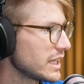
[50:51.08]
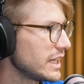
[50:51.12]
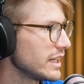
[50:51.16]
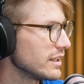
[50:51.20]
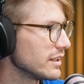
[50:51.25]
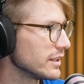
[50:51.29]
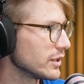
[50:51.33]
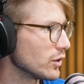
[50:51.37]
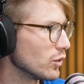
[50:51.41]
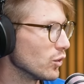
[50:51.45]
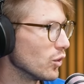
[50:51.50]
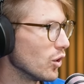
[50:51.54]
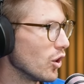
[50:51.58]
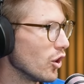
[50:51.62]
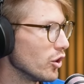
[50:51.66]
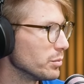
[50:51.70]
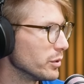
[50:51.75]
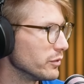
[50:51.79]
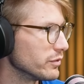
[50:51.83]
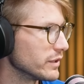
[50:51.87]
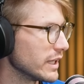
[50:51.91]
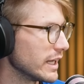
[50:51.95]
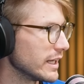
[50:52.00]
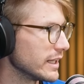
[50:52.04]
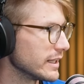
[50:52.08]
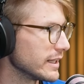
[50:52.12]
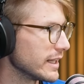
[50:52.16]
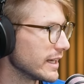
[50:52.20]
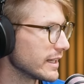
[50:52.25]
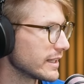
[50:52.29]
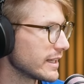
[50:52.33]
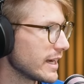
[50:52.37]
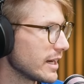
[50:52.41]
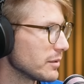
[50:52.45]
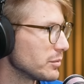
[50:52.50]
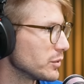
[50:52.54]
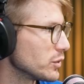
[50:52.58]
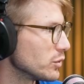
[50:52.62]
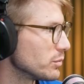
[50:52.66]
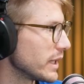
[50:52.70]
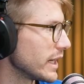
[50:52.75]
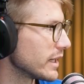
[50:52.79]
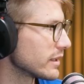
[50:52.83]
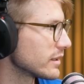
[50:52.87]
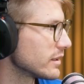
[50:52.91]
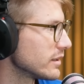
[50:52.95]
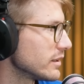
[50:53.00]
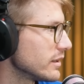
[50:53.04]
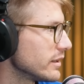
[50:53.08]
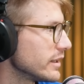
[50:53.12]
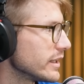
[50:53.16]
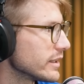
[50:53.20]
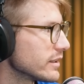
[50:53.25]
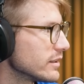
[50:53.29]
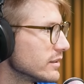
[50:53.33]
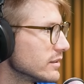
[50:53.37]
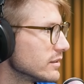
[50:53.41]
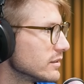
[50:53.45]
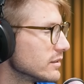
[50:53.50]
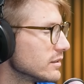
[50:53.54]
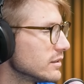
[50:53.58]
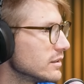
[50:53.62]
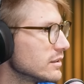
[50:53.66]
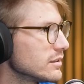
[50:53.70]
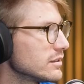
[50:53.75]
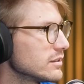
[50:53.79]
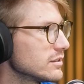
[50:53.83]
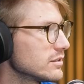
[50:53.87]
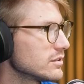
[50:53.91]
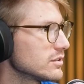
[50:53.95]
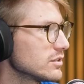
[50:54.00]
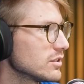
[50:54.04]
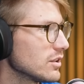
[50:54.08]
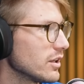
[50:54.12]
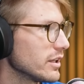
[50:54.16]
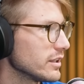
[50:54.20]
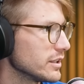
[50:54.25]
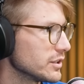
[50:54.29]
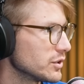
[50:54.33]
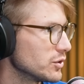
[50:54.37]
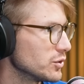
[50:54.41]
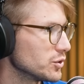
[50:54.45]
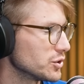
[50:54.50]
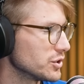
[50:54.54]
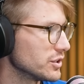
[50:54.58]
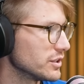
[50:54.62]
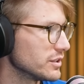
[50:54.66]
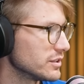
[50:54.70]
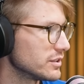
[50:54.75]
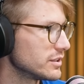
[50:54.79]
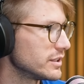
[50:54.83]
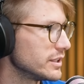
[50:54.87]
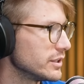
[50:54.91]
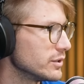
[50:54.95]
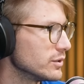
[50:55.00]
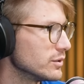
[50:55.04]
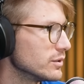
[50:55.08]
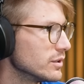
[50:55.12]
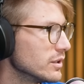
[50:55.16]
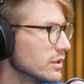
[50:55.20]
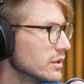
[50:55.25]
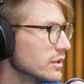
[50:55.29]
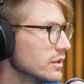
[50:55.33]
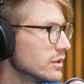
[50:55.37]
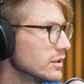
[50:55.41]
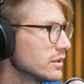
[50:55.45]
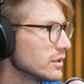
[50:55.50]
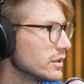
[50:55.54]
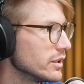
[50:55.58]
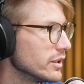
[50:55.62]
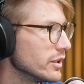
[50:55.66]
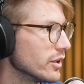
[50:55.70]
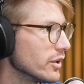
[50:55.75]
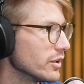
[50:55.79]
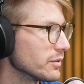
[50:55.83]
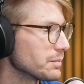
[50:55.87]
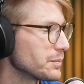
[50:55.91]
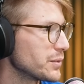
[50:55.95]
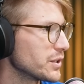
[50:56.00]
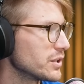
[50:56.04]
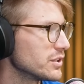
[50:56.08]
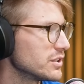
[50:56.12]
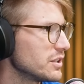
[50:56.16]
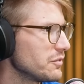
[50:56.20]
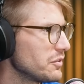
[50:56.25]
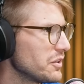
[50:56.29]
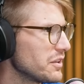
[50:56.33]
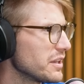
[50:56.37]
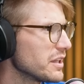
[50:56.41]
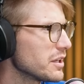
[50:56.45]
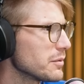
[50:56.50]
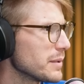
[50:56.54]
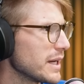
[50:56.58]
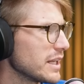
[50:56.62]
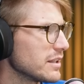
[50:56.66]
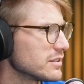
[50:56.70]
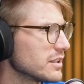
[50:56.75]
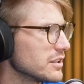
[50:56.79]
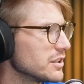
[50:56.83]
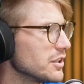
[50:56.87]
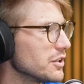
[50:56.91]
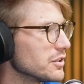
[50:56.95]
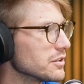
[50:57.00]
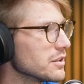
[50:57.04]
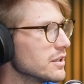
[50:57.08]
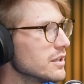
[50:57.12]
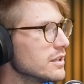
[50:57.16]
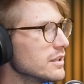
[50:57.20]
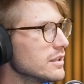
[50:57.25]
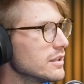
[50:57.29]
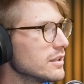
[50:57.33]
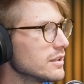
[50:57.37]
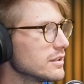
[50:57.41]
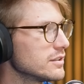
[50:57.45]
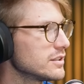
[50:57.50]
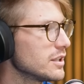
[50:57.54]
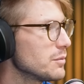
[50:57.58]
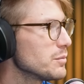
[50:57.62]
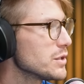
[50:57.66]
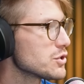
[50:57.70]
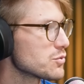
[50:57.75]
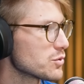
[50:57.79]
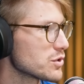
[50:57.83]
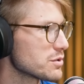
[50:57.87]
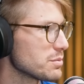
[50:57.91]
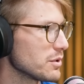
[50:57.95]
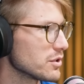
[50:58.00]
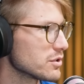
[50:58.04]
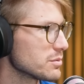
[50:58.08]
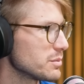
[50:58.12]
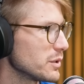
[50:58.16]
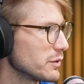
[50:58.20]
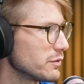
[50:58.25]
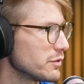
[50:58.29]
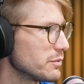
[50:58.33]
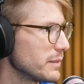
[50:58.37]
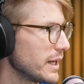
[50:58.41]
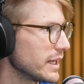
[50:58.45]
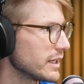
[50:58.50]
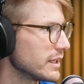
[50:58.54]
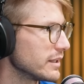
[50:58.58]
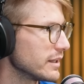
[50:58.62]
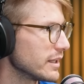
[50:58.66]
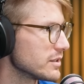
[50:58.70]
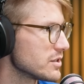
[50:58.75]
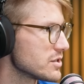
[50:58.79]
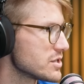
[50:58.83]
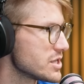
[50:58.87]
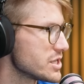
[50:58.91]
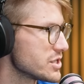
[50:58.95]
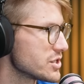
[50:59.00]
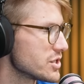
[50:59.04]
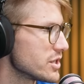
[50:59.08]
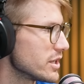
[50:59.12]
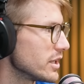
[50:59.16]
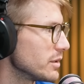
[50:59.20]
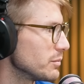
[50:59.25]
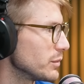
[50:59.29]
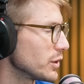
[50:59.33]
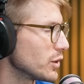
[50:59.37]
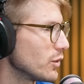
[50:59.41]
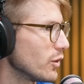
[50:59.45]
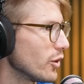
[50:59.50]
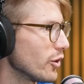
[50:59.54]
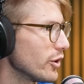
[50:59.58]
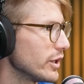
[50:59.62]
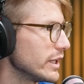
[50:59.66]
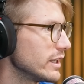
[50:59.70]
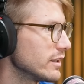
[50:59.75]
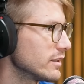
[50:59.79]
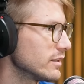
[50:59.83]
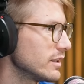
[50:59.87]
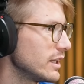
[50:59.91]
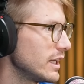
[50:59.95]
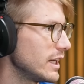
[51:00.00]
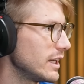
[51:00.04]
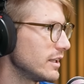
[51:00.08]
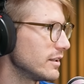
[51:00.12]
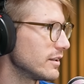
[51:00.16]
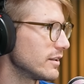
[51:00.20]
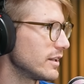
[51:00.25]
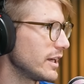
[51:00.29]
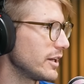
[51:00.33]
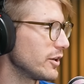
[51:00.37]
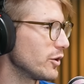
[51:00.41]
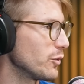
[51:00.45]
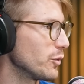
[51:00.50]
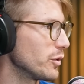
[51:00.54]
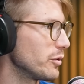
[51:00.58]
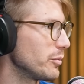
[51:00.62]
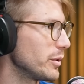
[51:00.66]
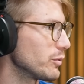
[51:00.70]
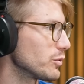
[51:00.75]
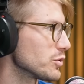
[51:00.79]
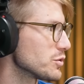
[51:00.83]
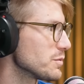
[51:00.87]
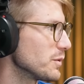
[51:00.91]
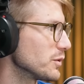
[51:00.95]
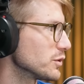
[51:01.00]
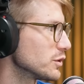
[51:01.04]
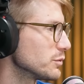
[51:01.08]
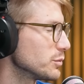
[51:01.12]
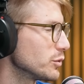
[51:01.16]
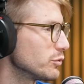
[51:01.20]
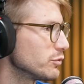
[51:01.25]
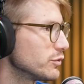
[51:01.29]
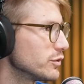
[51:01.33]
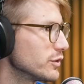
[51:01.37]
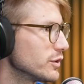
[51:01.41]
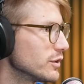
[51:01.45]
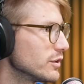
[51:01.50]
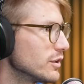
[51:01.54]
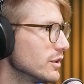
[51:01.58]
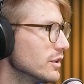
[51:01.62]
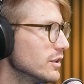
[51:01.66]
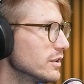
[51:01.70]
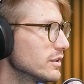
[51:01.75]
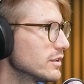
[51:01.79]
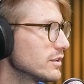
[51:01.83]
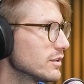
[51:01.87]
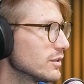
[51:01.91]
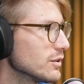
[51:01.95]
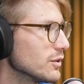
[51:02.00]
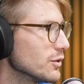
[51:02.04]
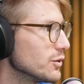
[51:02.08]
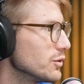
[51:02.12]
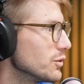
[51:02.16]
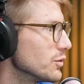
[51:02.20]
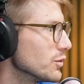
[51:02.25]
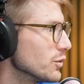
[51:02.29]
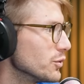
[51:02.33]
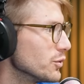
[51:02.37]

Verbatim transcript: killing all hope of getting their capital back, and they can slightly cushion it and still, yeah. you know, because if you think about it, you know, somebody's responsible for making that decision at Macquarie, and they don't want to be responsible for lo